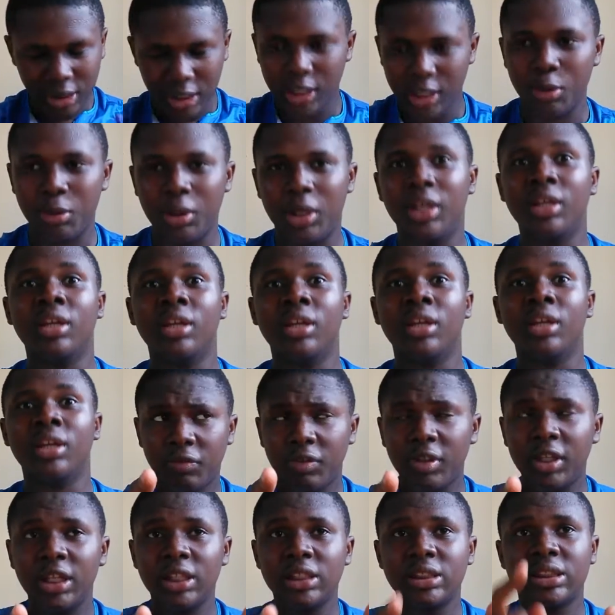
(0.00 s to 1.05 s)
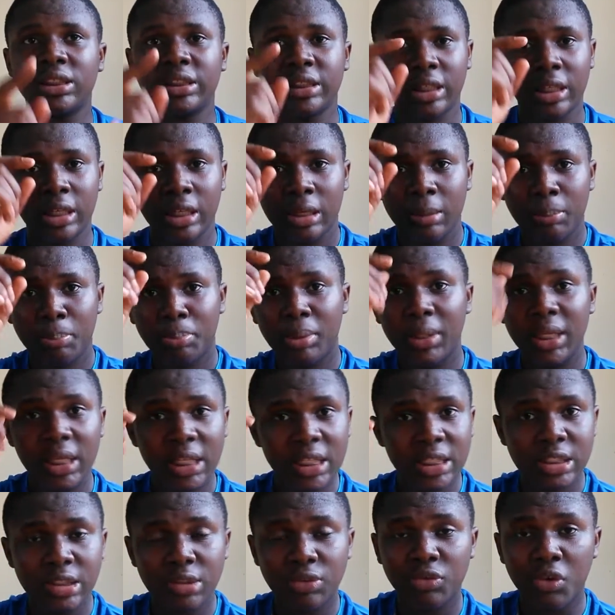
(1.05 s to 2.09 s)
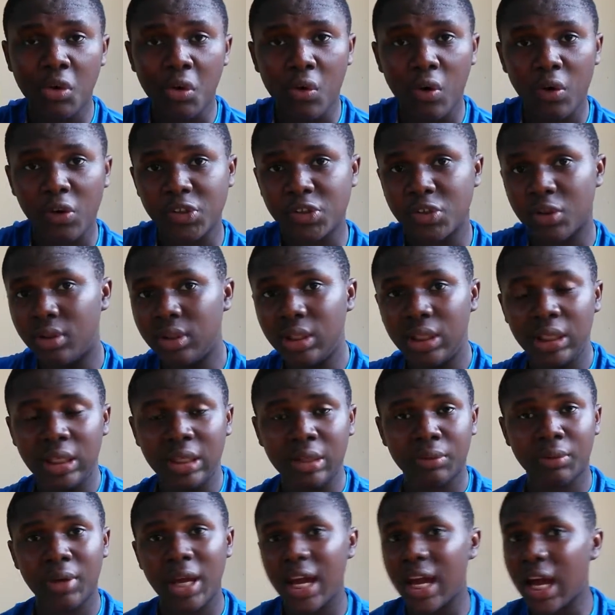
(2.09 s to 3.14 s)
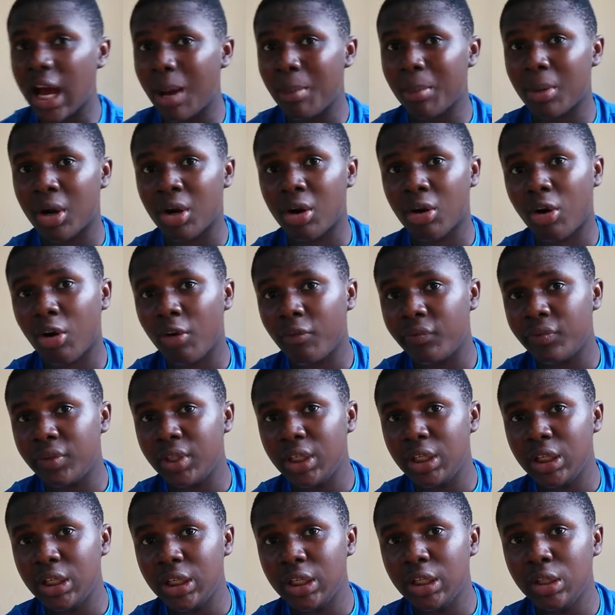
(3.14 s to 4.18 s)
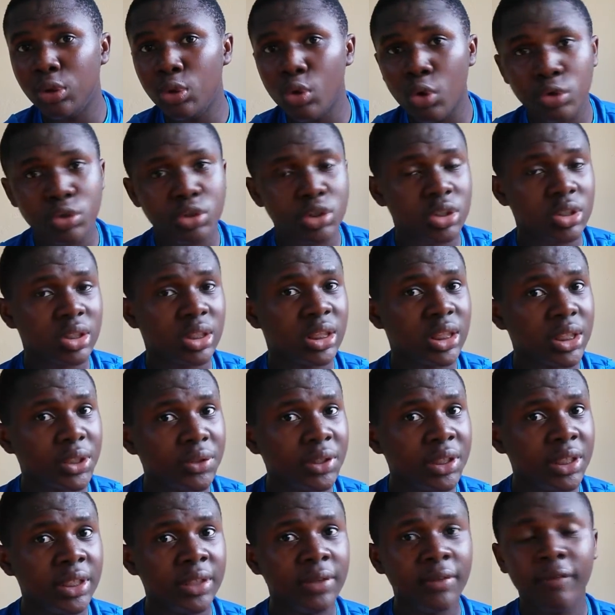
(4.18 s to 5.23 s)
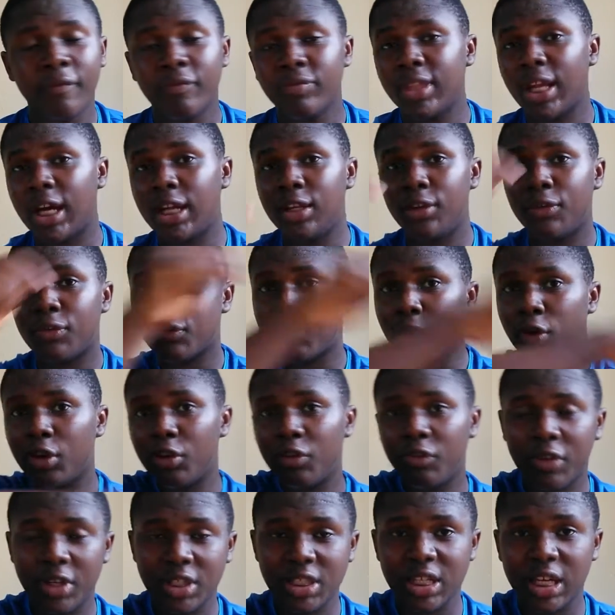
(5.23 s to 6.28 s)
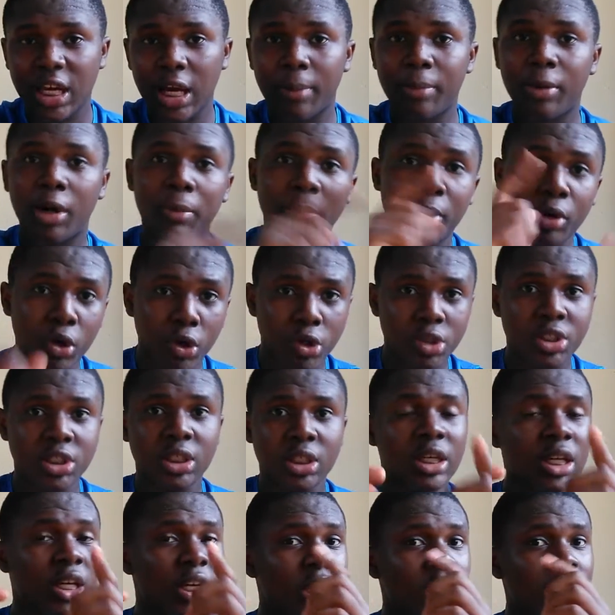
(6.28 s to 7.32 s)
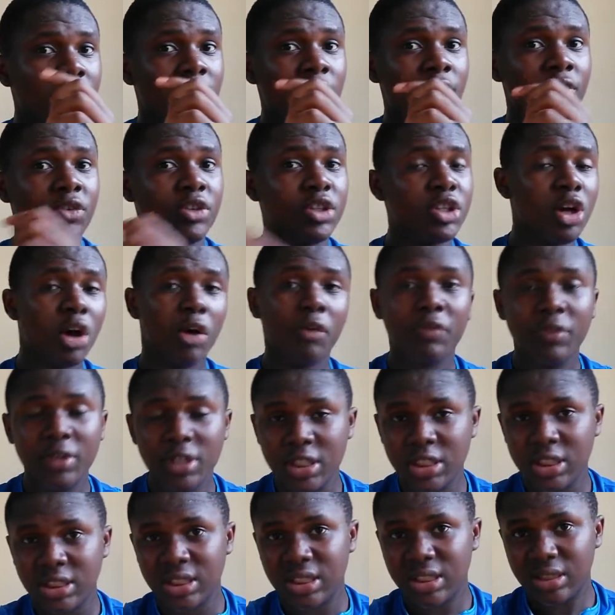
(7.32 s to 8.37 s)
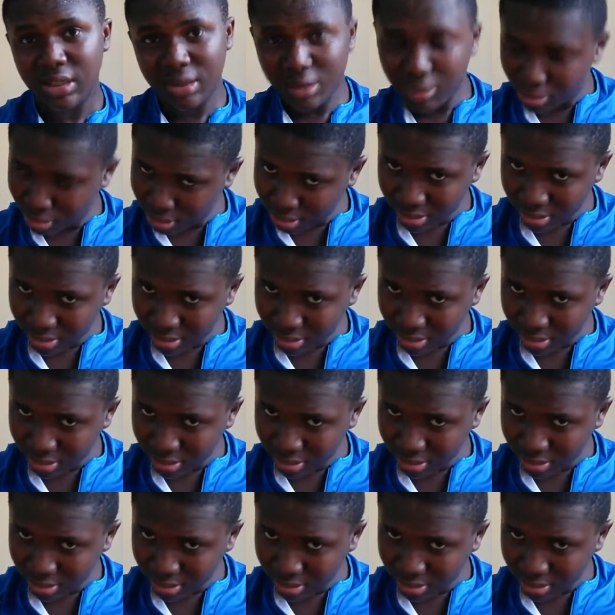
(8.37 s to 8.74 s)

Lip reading: anyway, so Infinix, please focus on the rear camera of the Note 3 than the front facing camera, because selfies,